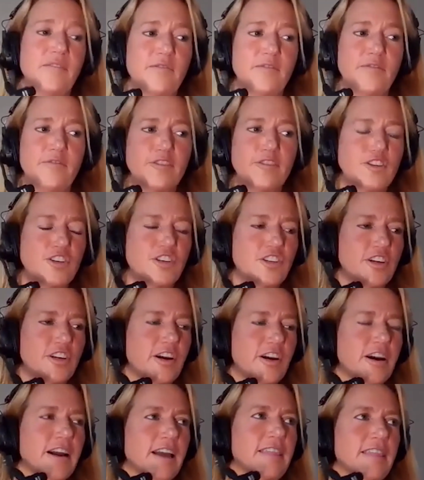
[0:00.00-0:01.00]
for
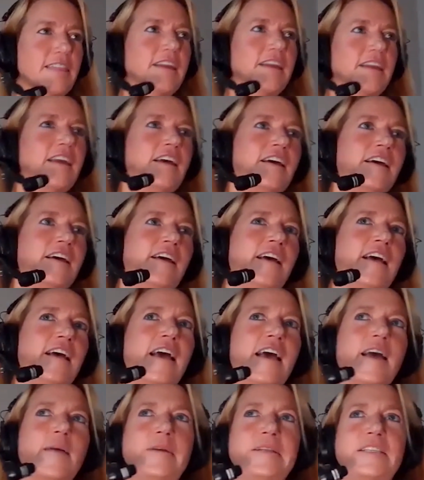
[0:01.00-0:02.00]
sure. I
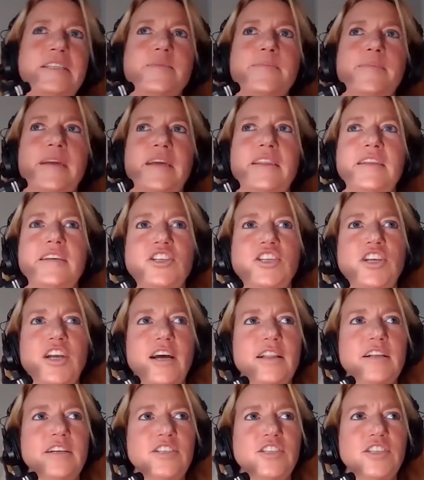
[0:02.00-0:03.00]
mean, to me, the
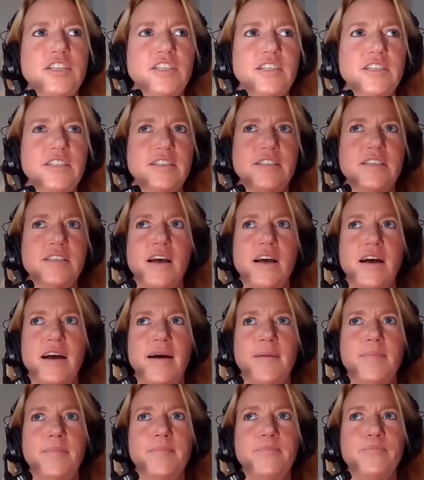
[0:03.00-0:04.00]
challenge is,
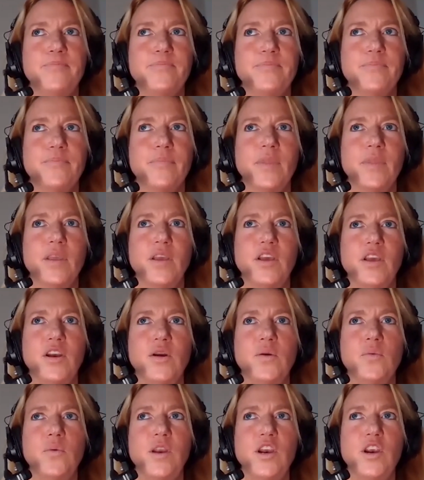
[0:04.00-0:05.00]

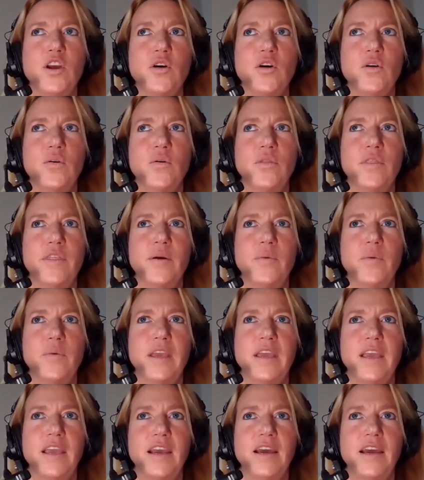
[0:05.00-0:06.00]
we know that we
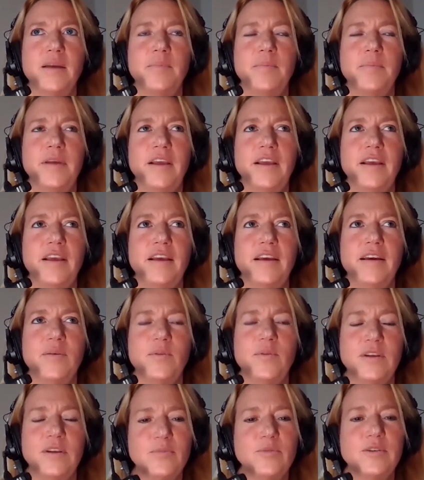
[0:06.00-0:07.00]
can't be,
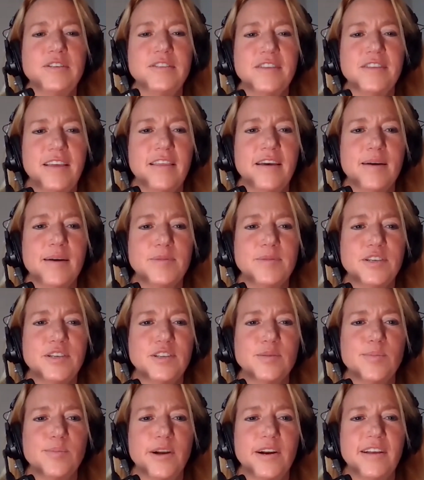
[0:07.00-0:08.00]
we say in the
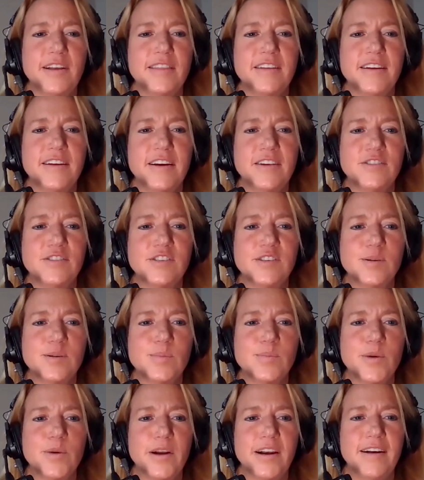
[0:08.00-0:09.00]
upstairs brain and the downstairs
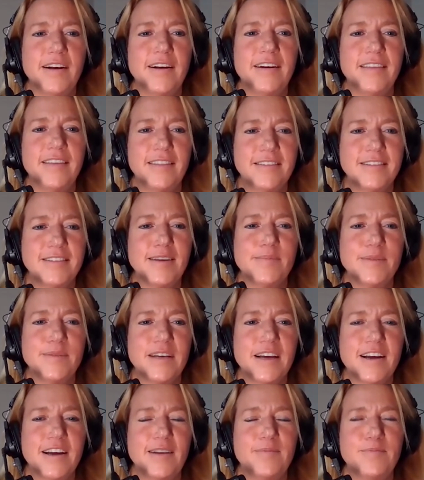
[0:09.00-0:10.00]
brain at the same
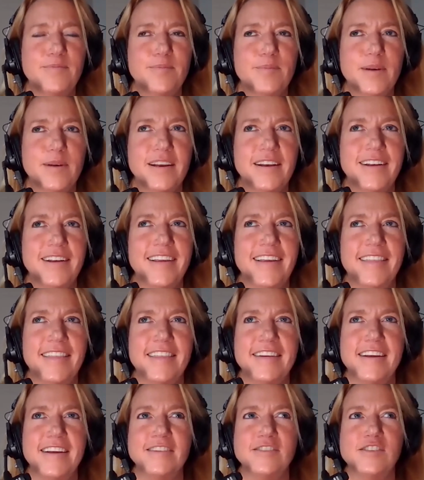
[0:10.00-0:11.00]
time. But again,
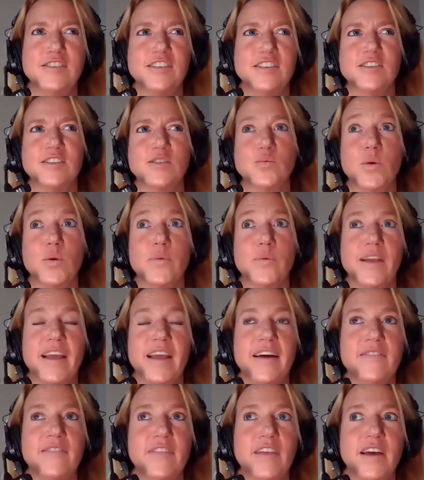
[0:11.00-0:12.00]
the downstairs is where we
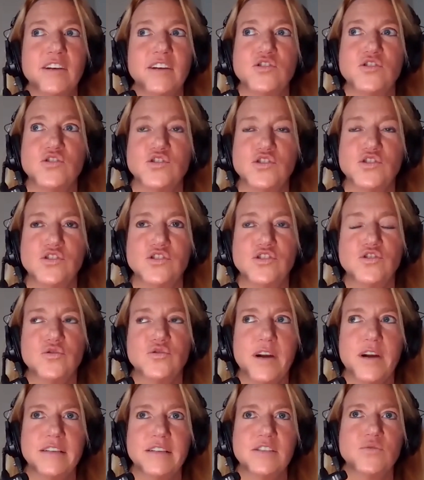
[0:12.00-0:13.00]
have that
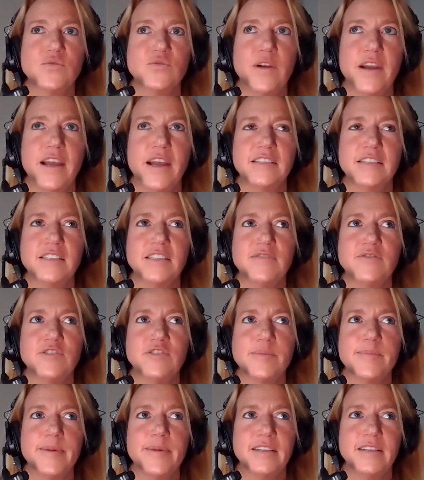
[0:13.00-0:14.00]
stress reactive
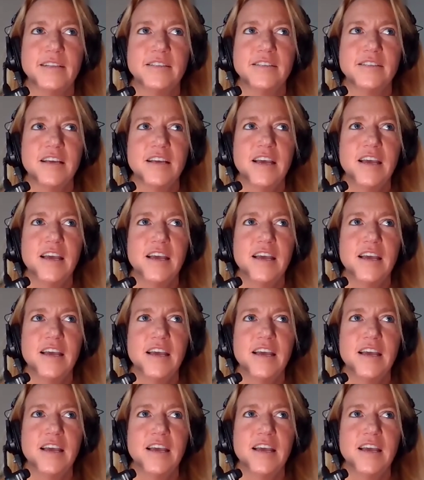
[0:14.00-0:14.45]
response.